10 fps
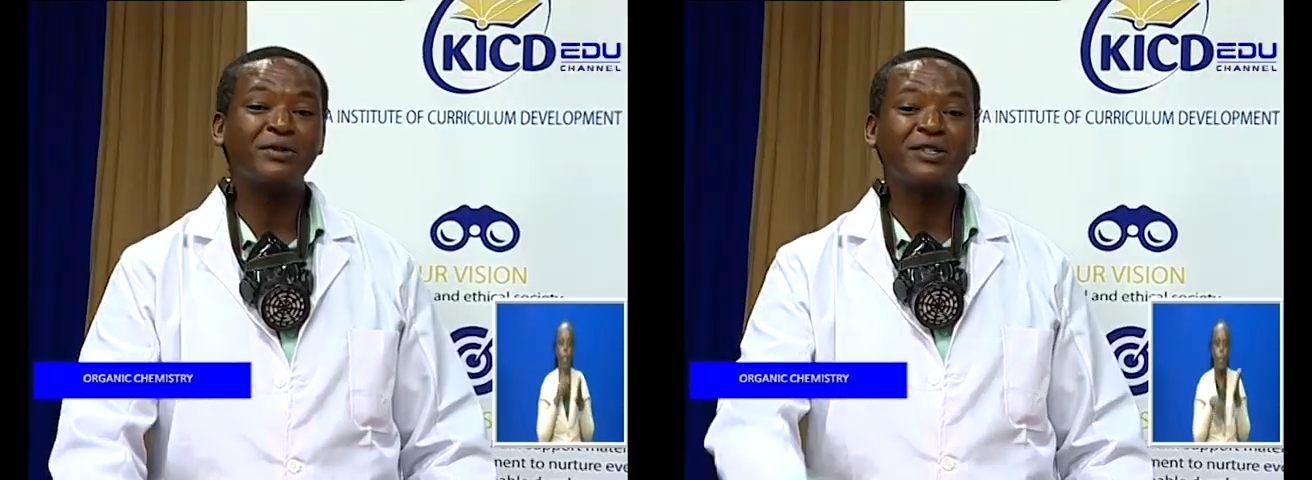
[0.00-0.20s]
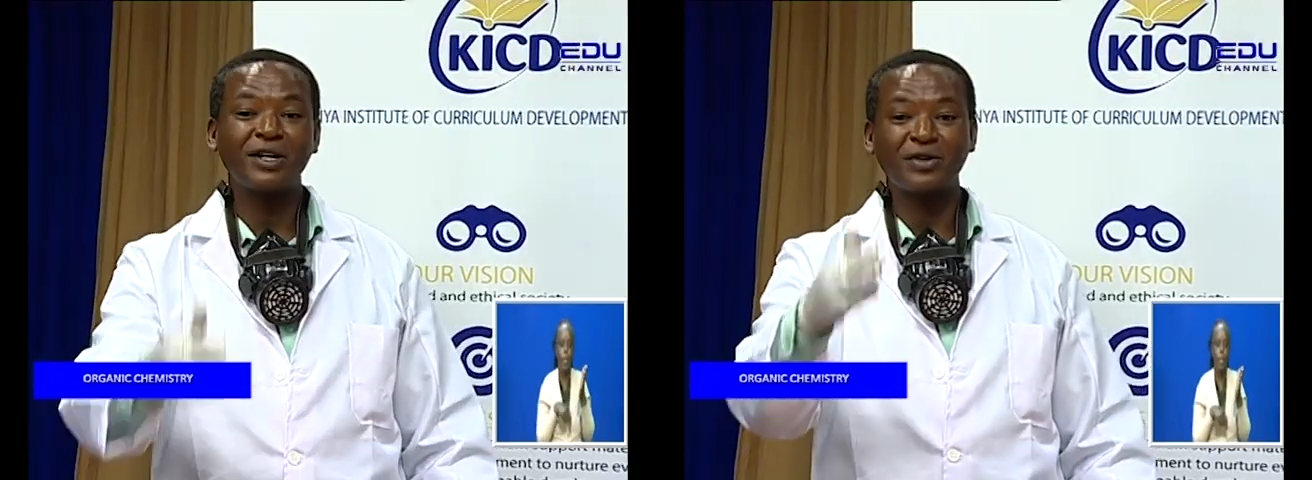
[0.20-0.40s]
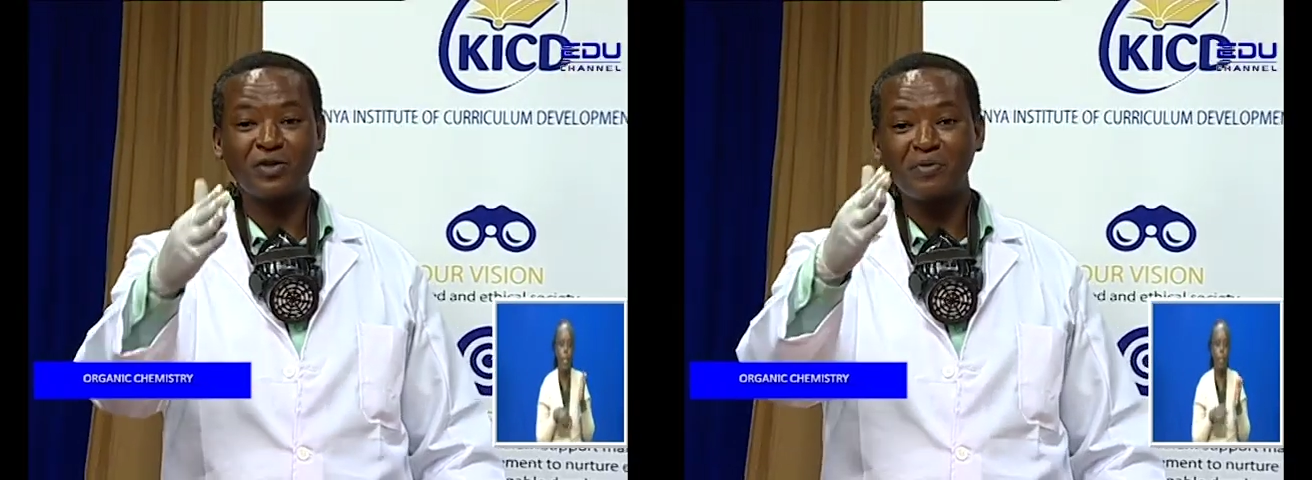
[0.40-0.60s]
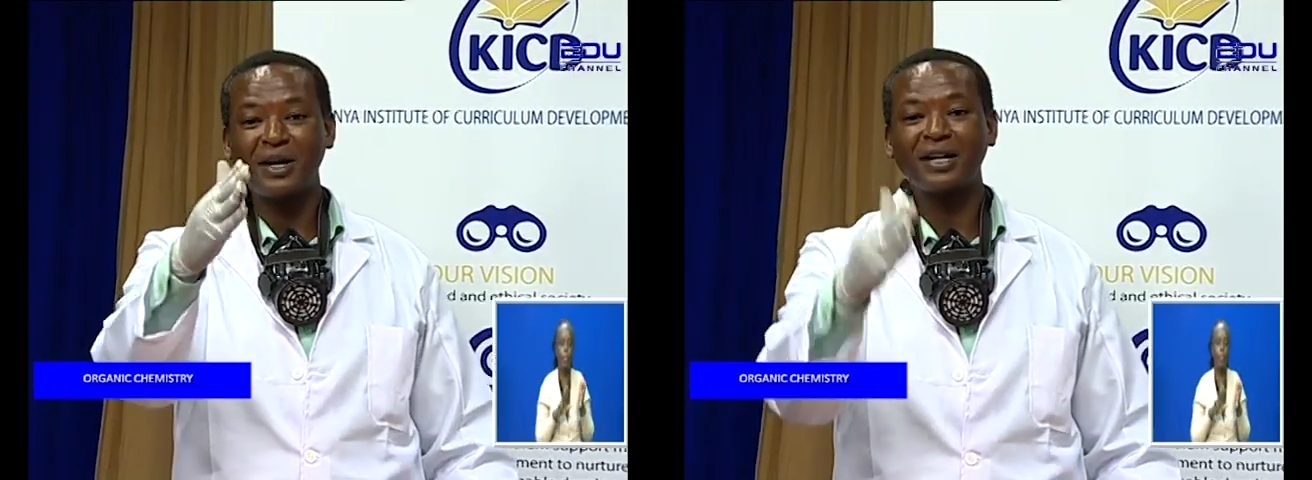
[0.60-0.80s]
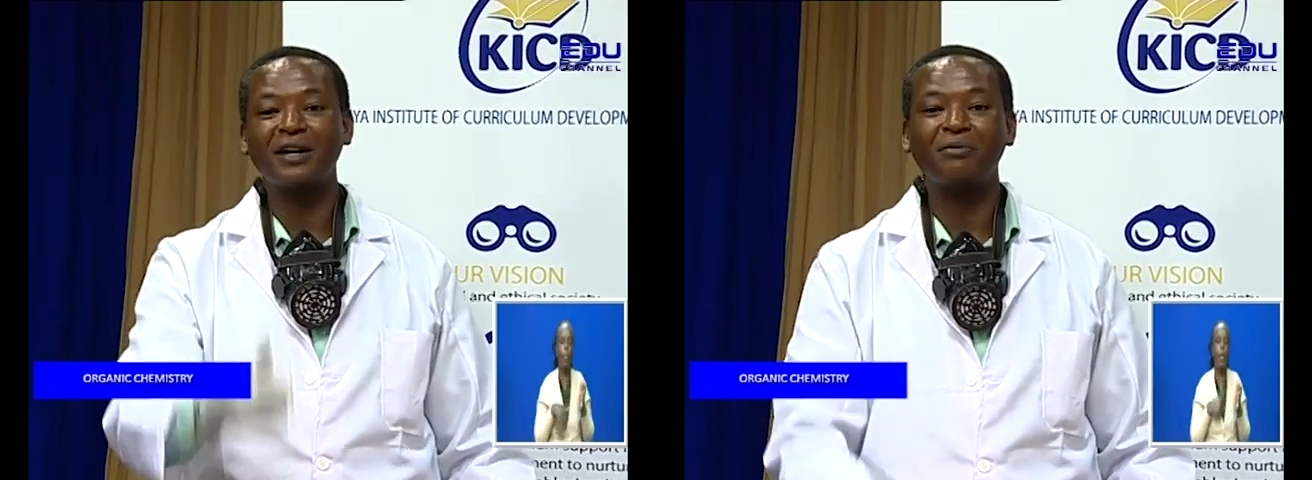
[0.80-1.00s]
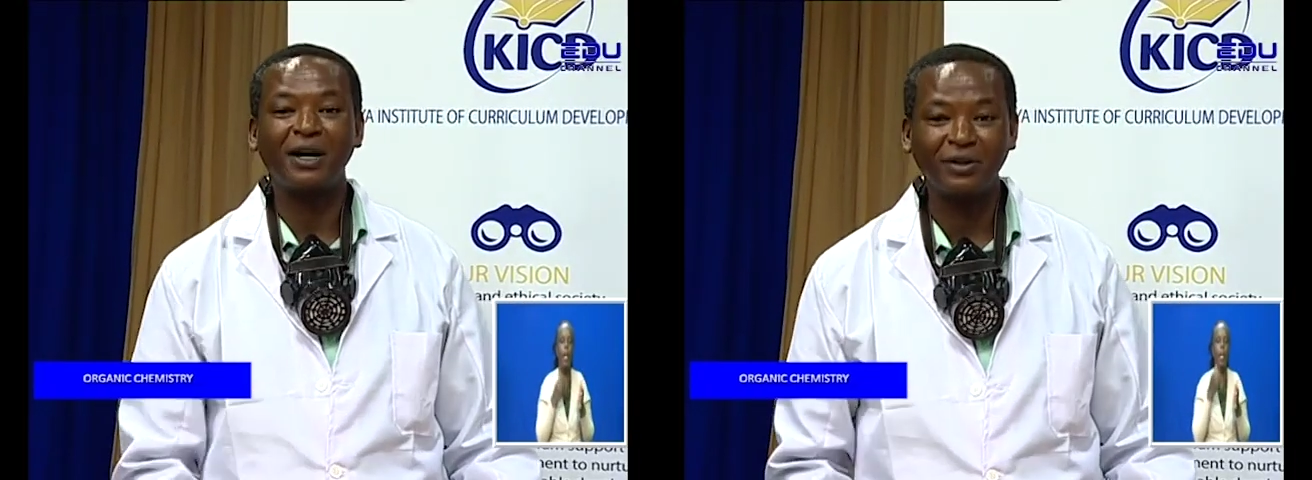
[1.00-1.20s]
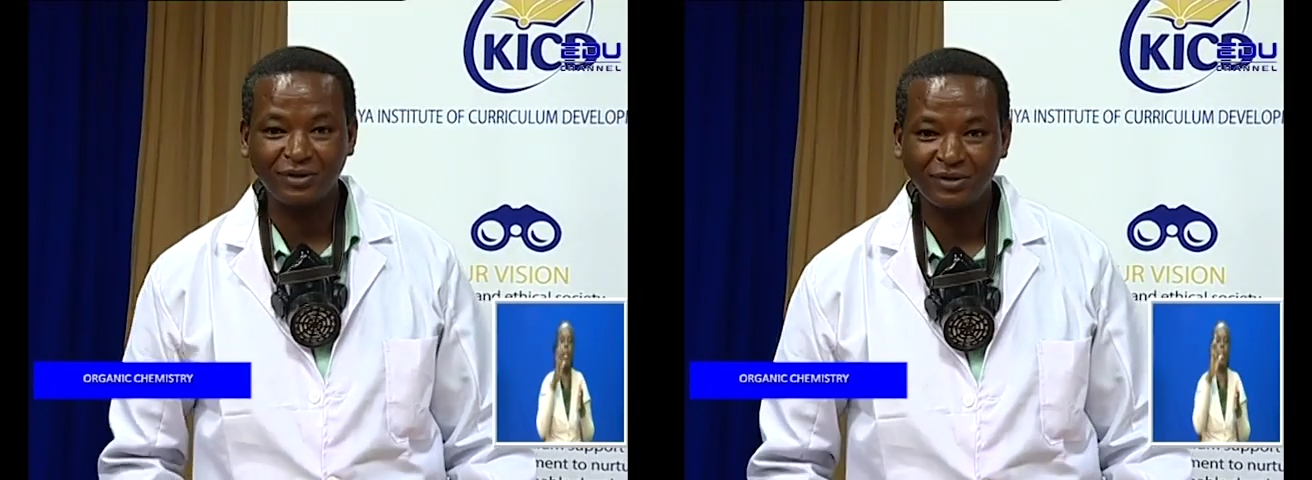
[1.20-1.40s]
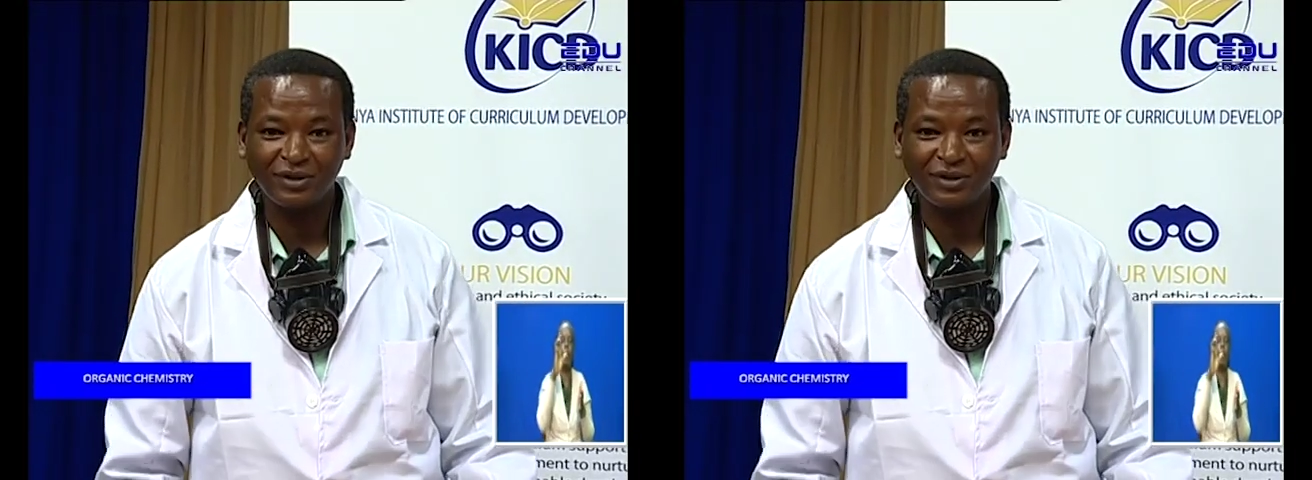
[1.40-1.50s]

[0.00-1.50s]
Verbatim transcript: Mr. Ruben Kamau